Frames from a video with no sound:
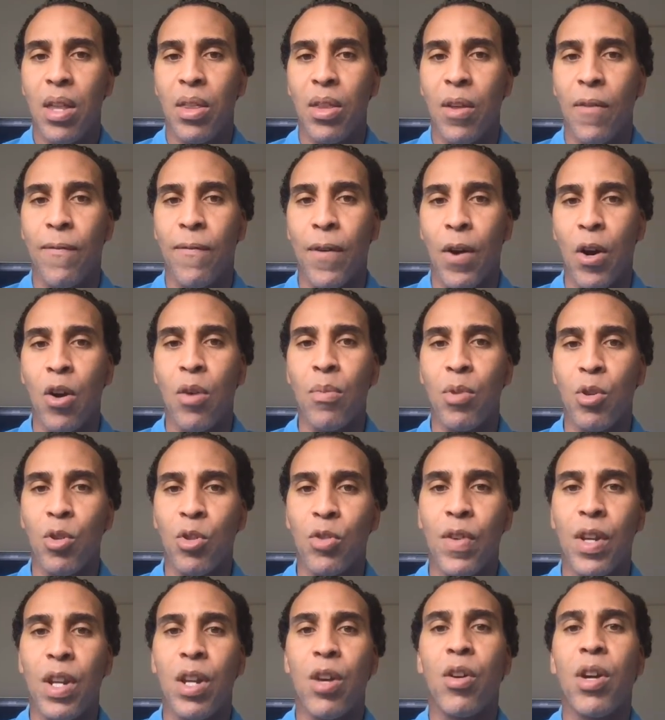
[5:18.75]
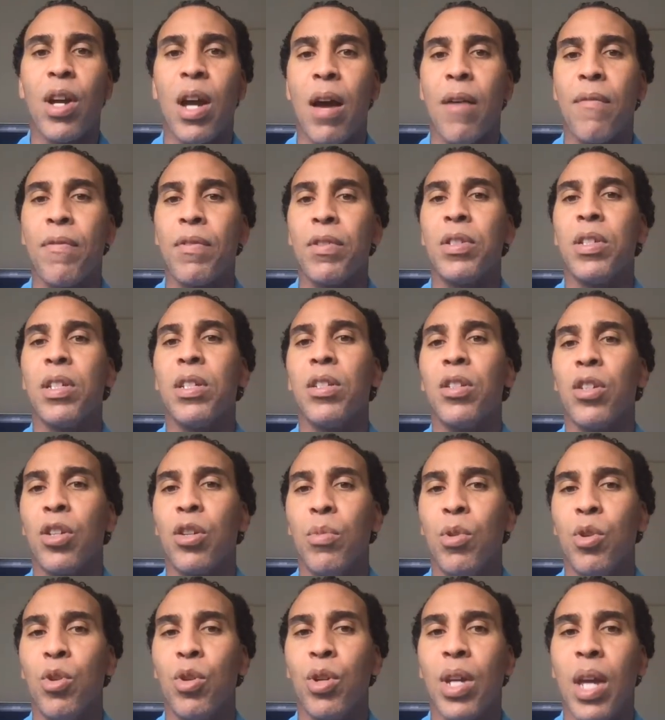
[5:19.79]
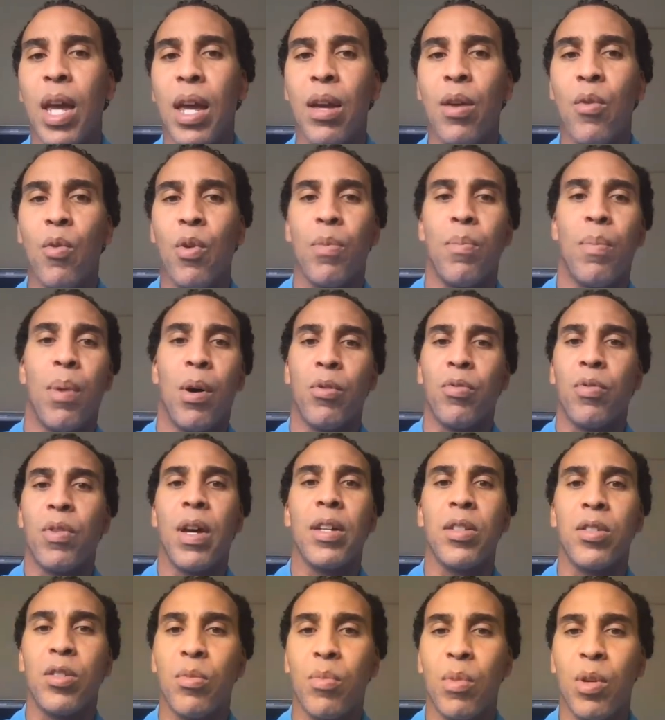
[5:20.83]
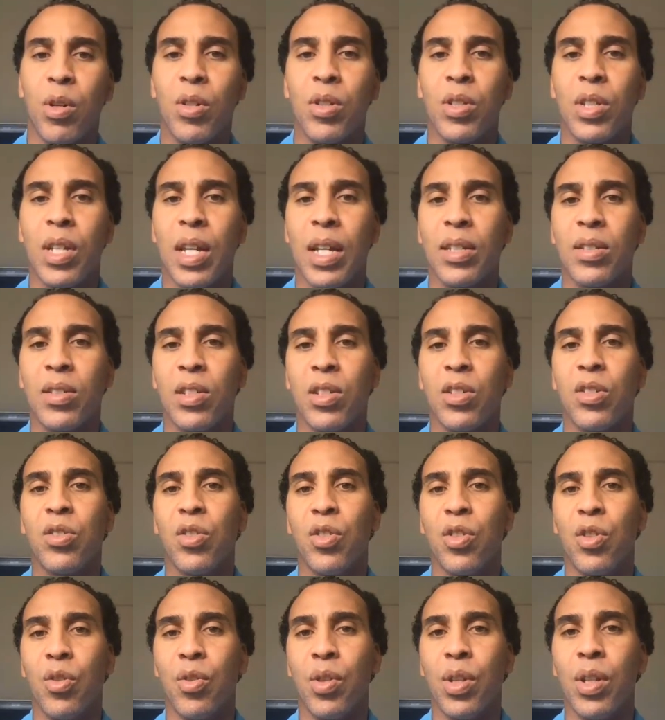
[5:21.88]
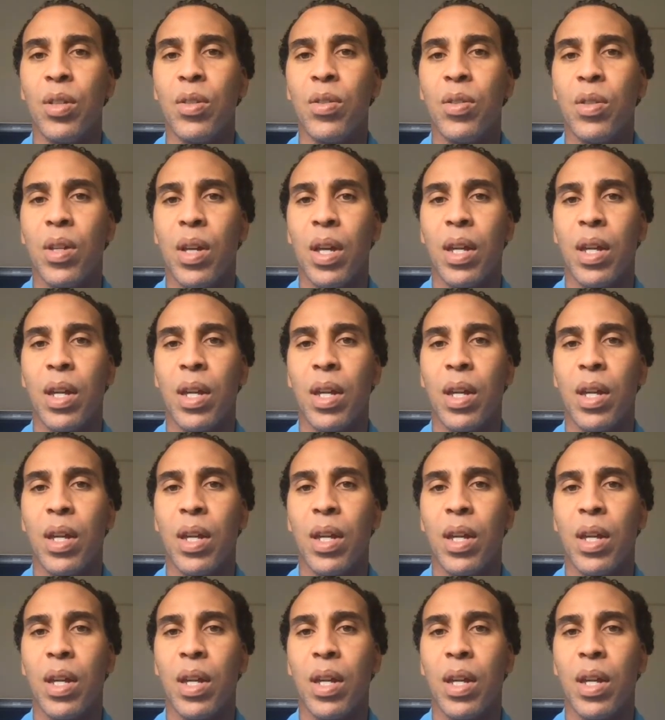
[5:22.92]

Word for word: The firm used video conferencing to communicate with both customers and sister units,